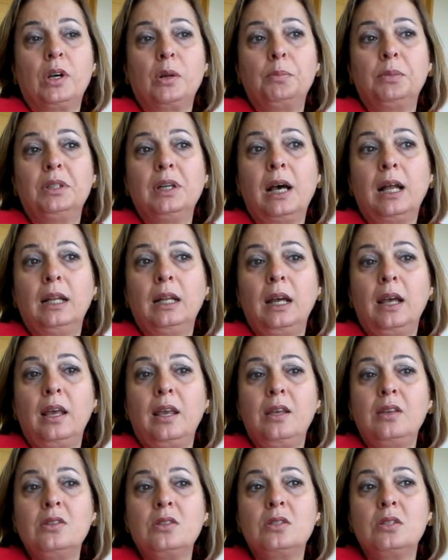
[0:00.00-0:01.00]
Abdallah
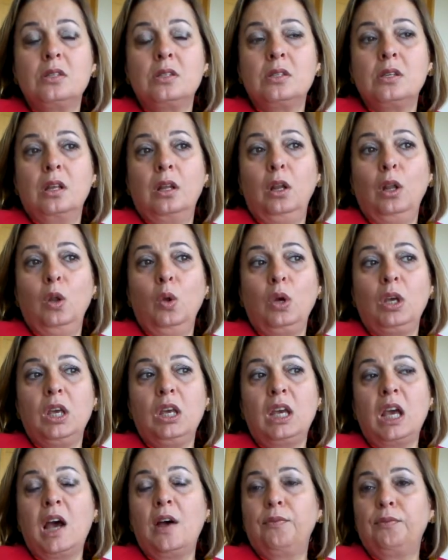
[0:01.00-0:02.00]
is
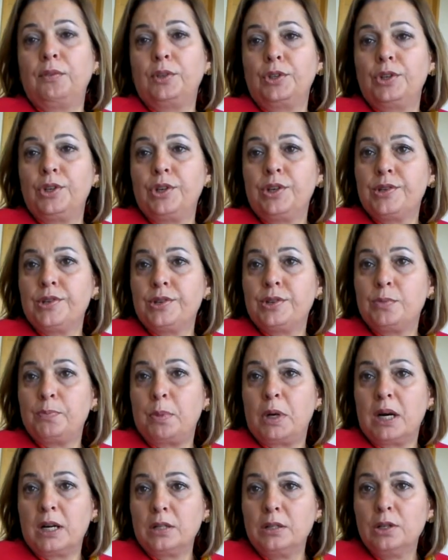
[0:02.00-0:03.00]
looking after this
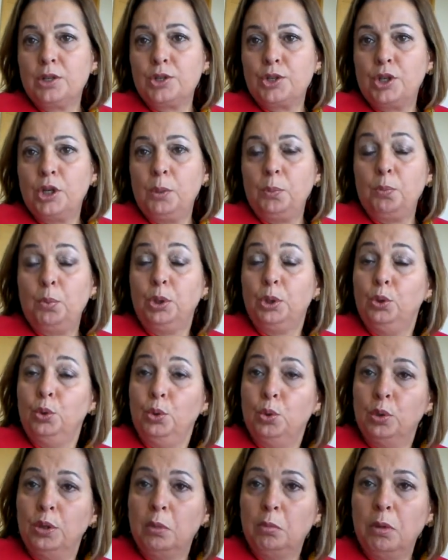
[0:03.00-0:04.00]
partnership
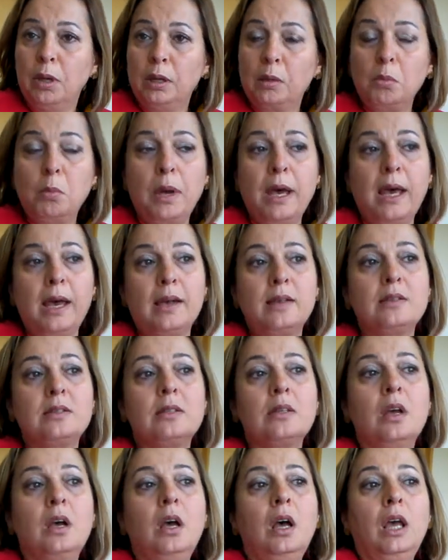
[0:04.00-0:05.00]
with
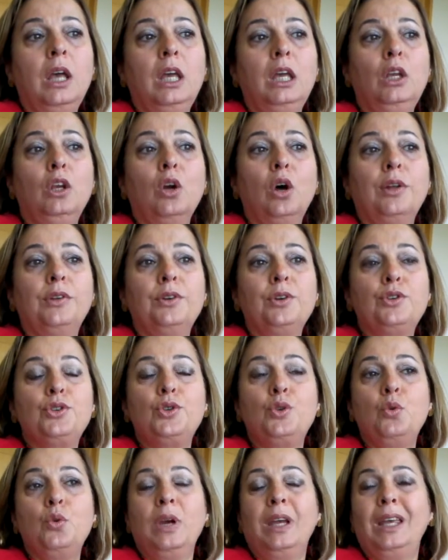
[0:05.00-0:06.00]
NürnbergMesse in order
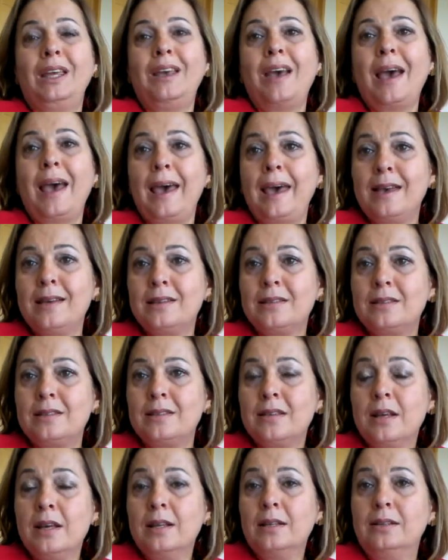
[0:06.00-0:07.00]
to
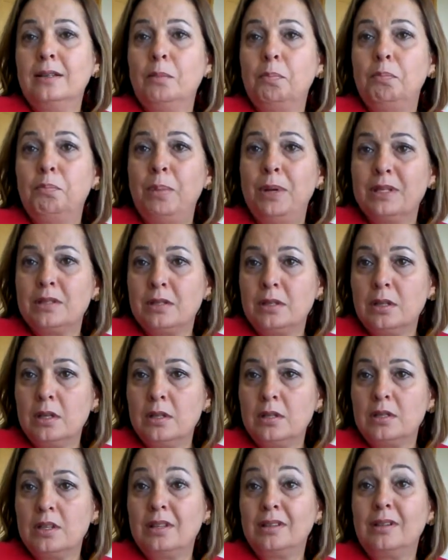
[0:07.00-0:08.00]
enhance the
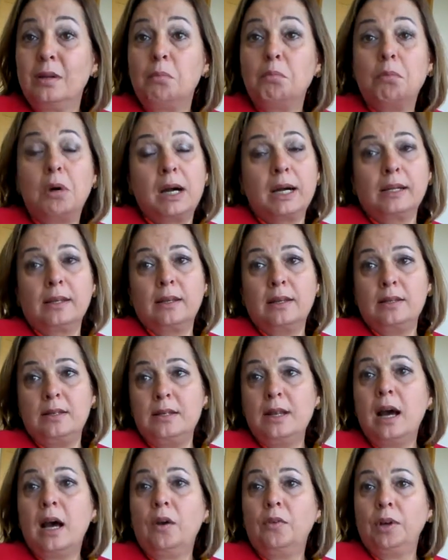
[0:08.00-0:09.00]
business and the market
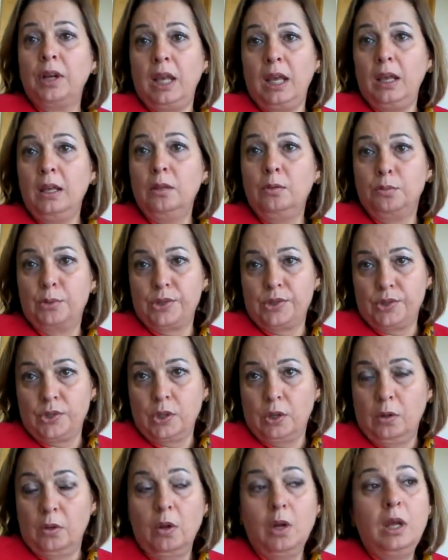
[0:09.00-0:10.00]
down in
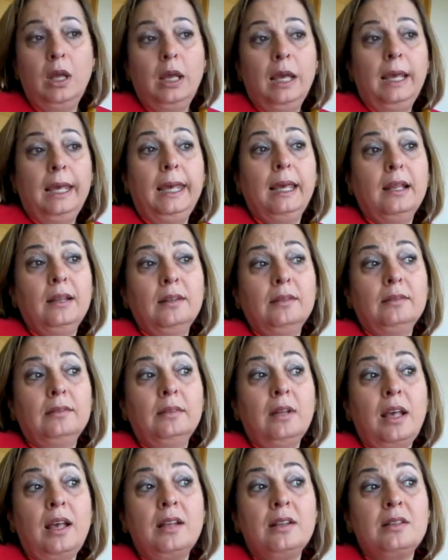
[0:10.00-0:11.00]
Brazil.
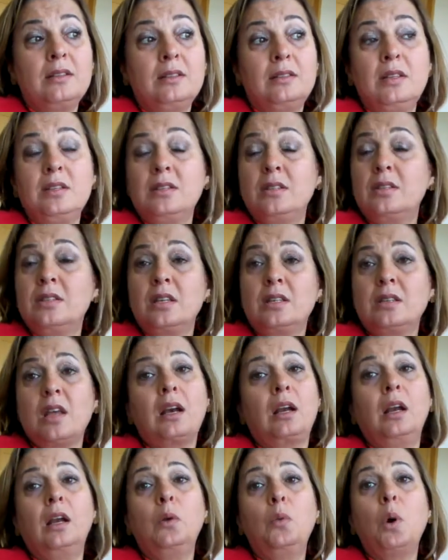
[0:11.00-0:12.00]
And this is
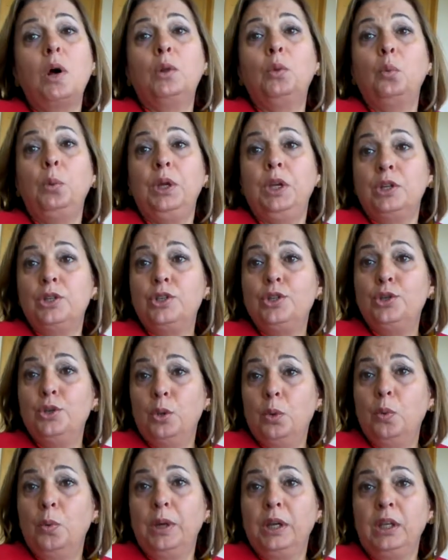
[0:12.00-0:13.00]
exactly what we are
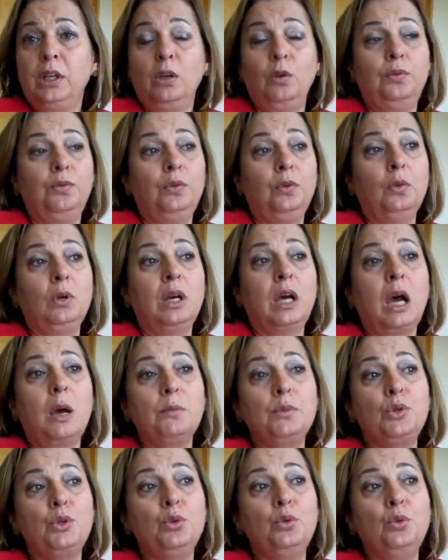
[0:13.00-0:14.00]
doing. If you
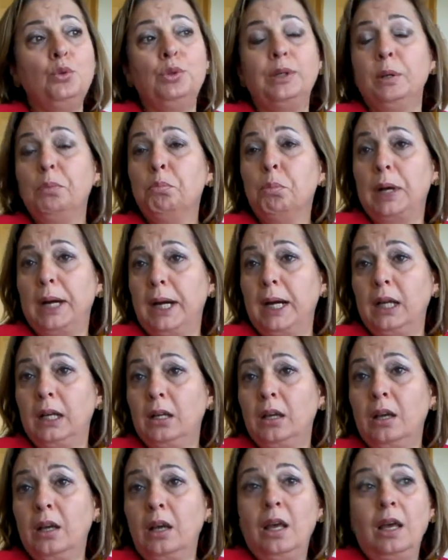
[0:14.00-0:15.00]
come to Nuremberg
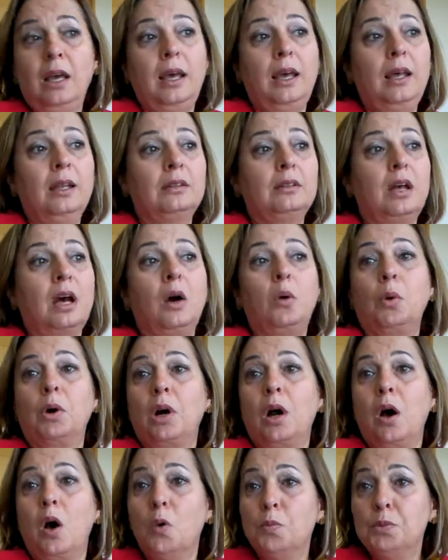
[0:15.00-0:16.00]
at
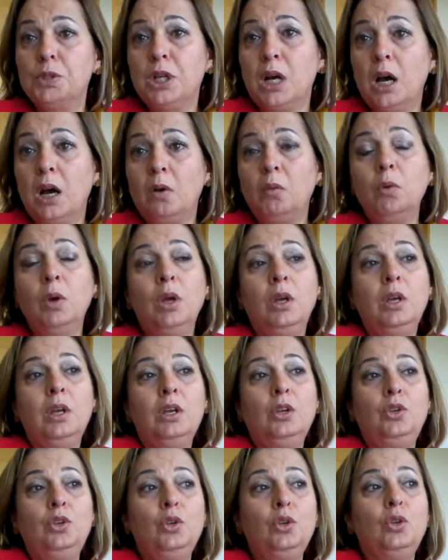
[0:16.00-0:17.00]
our hometown,
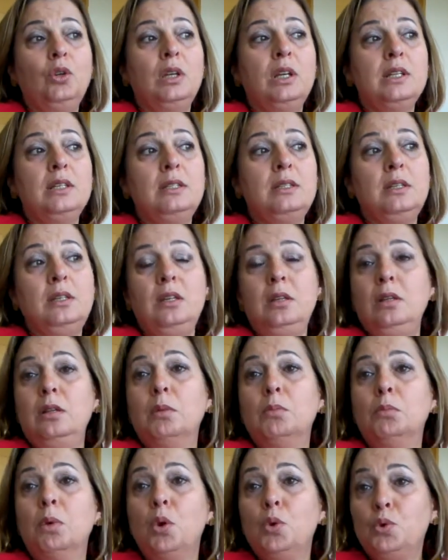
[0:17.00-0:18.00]
you're going to see
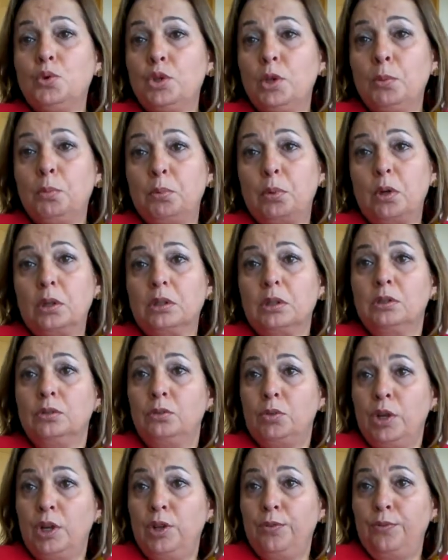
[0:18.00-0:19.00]
the most important
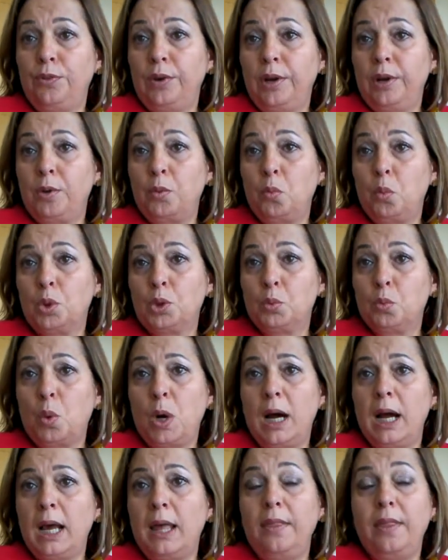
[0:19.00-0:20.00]
trade fair
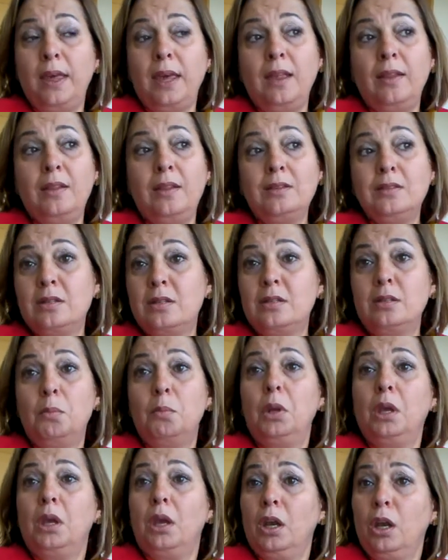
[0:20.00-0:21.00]
worldwide. And this is the
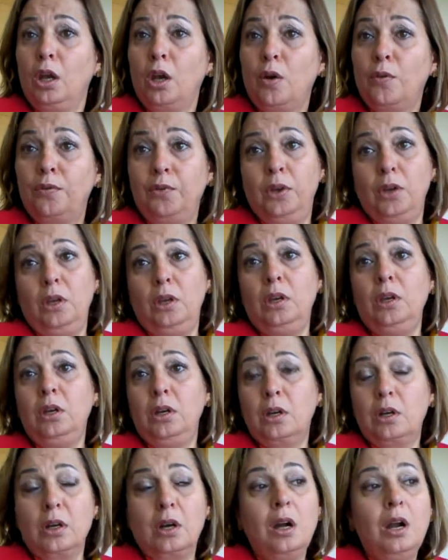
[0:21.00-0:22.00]
beginning of the
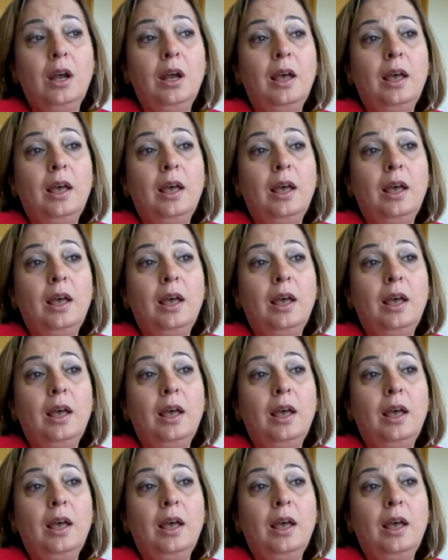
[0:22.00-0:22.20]
year.